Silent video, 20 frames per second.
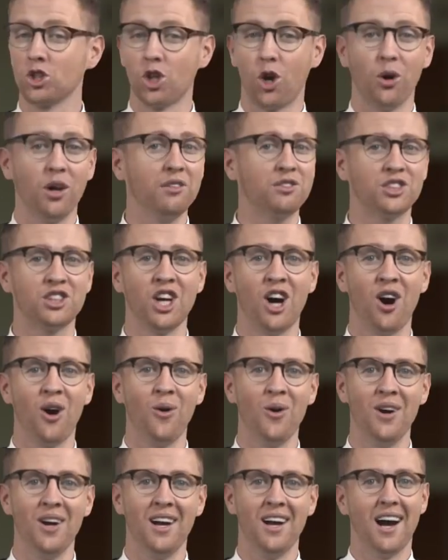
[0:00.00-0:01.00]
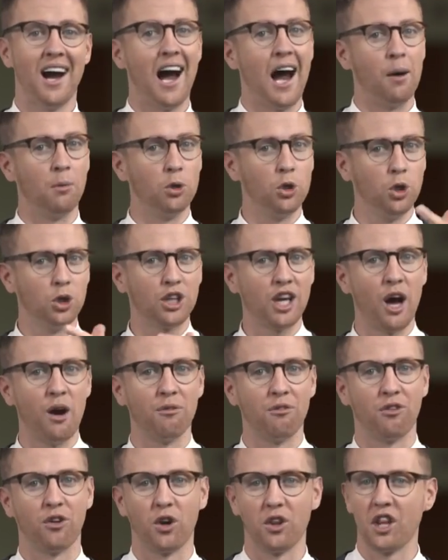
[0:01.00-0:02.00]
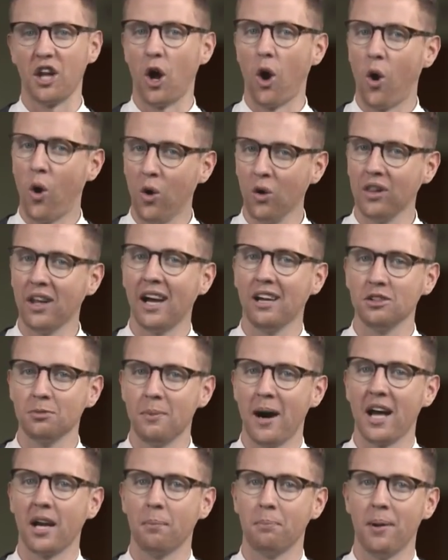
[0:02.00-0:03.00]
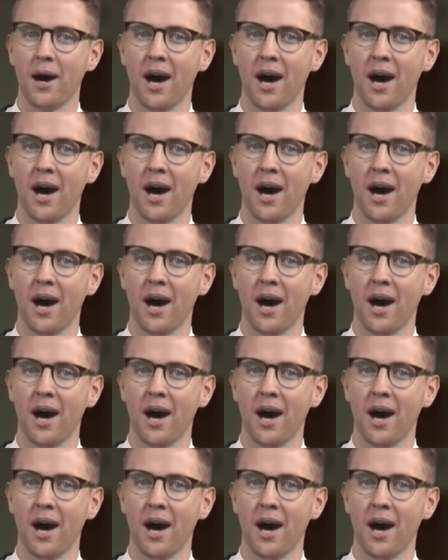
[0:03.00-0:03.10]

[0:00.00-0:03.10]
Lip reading: So if so, I will look out for the All Lives Matter